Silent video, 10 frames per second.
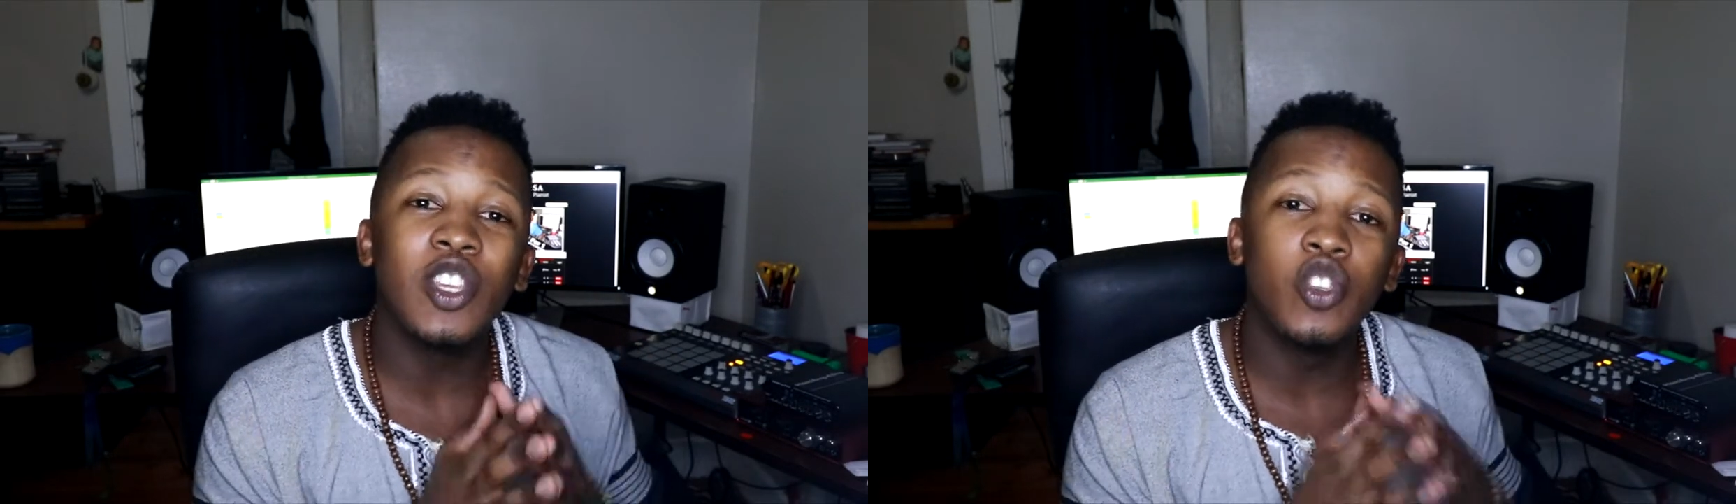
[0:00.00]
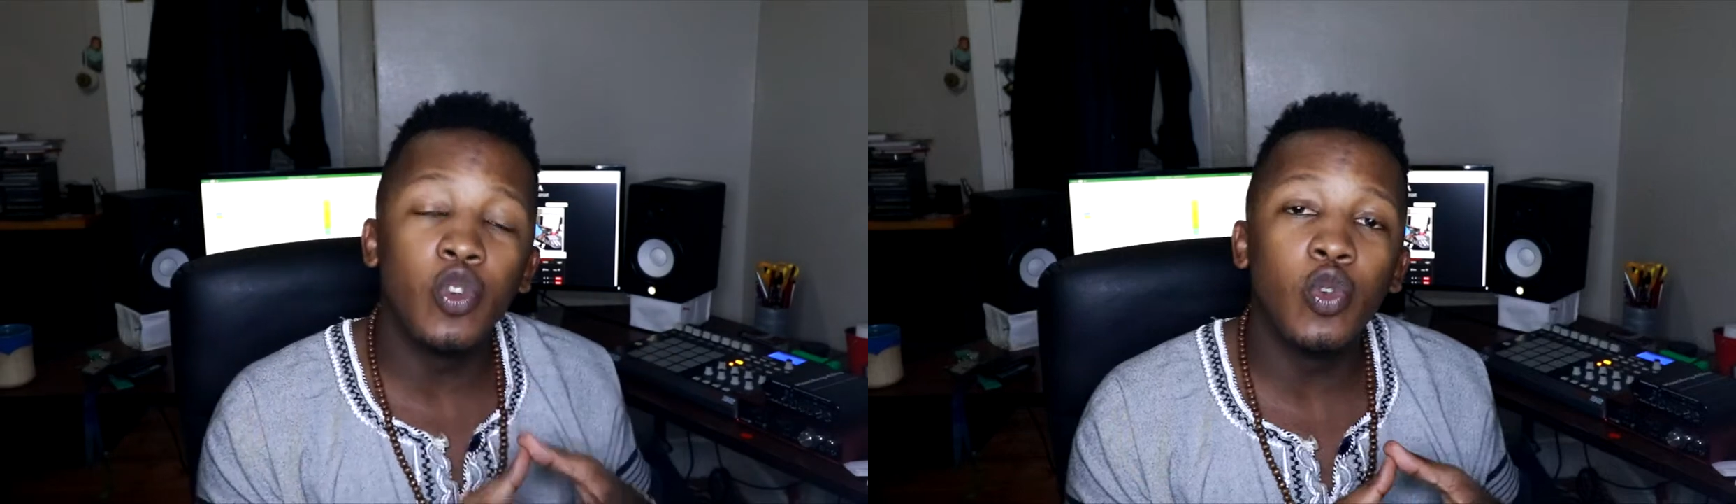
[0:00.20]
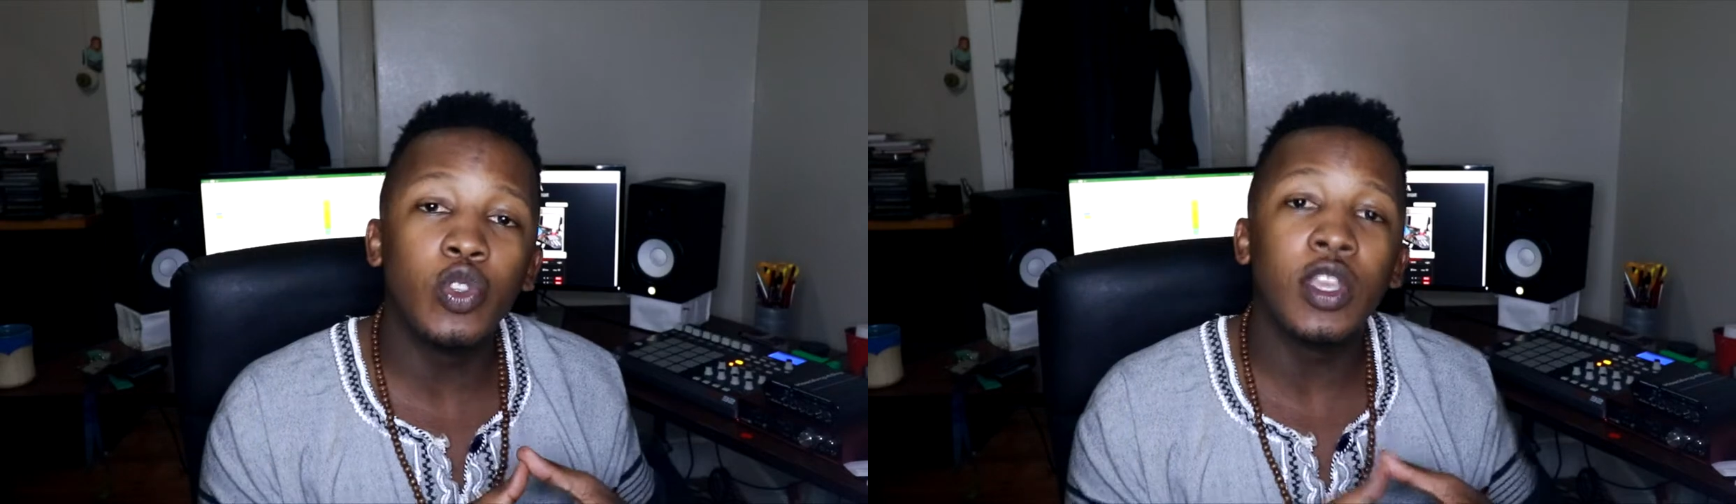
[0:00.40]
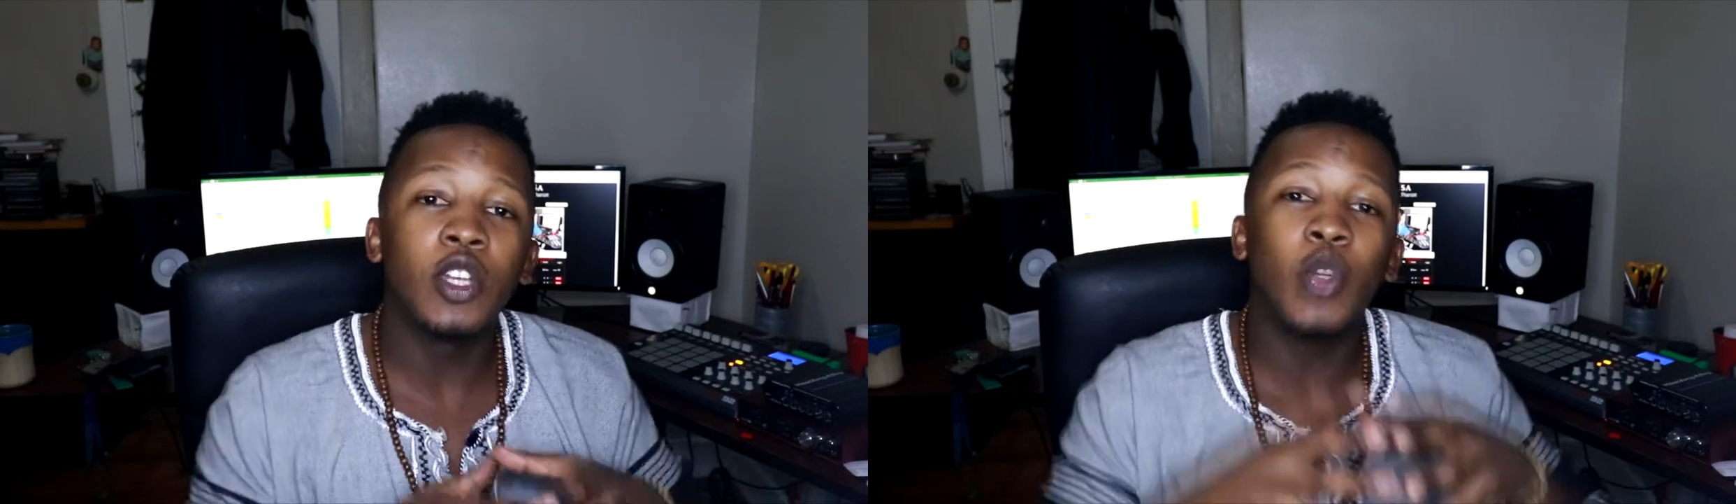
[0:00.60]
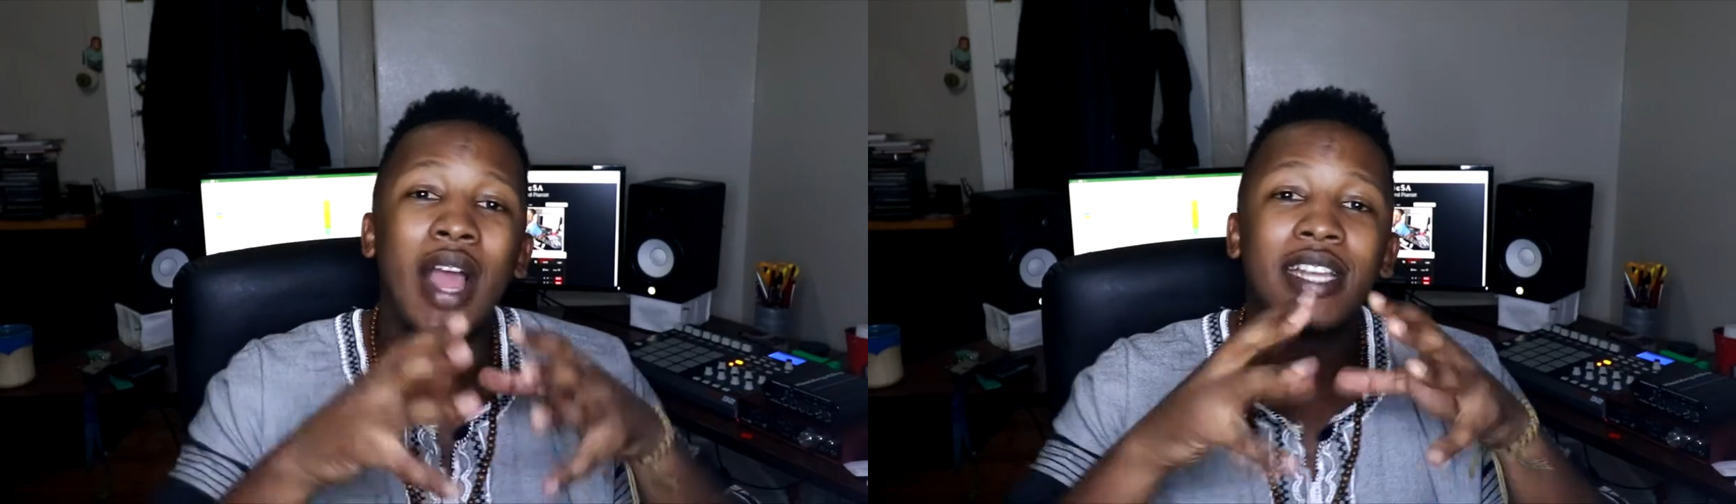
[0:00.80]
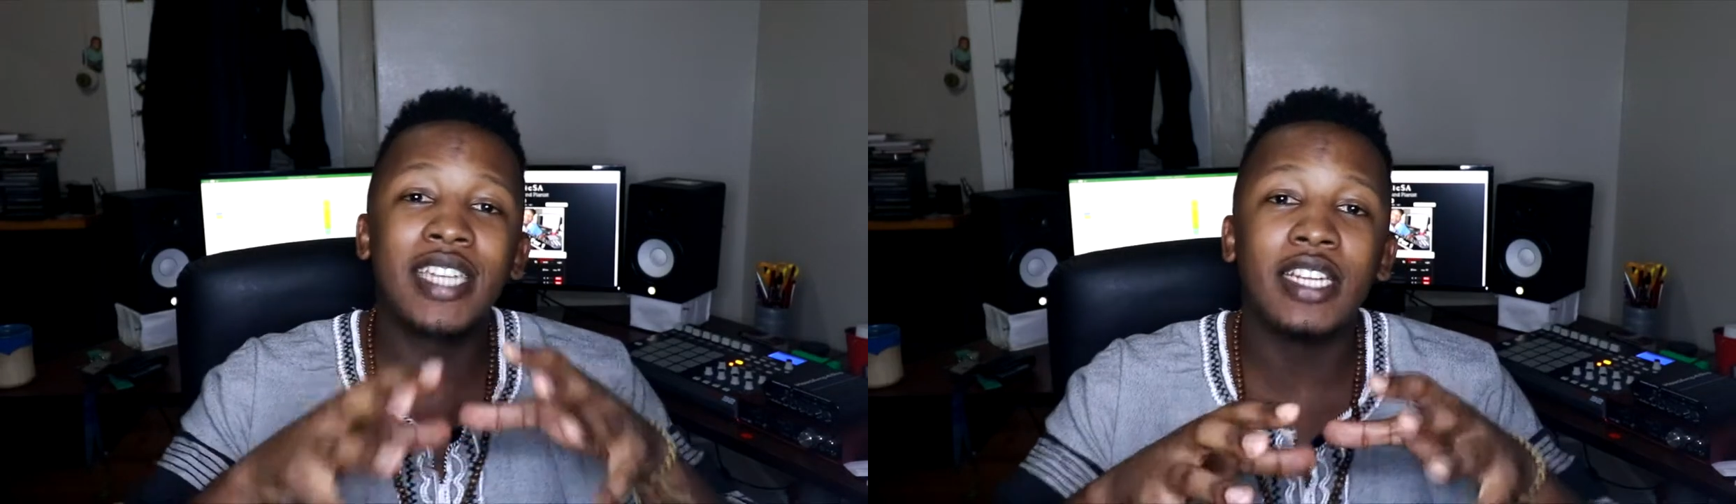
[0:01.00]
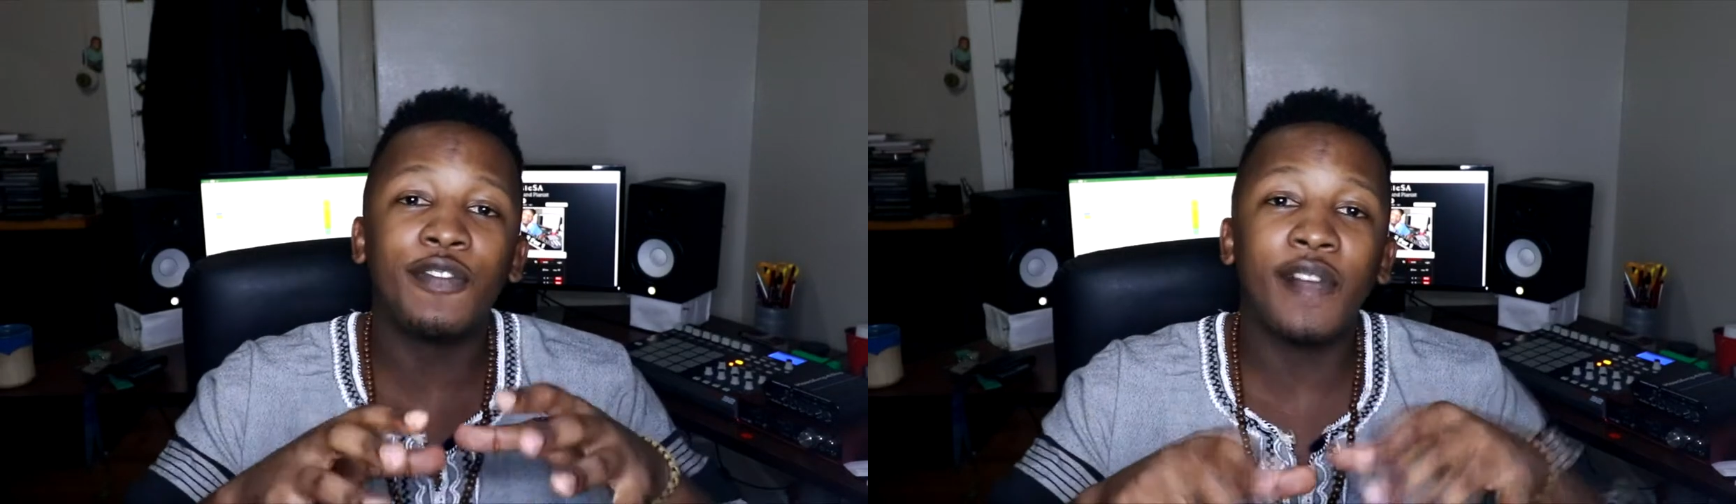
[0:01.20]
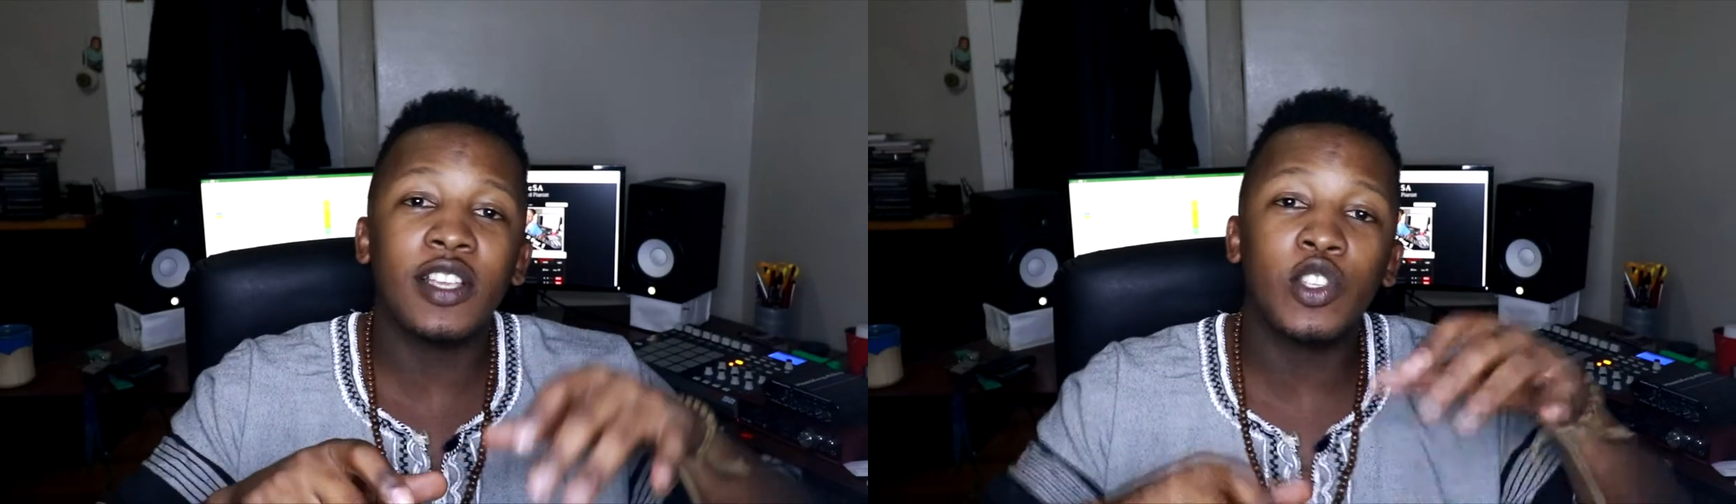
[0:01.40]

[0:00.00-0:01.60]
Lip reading: use to identify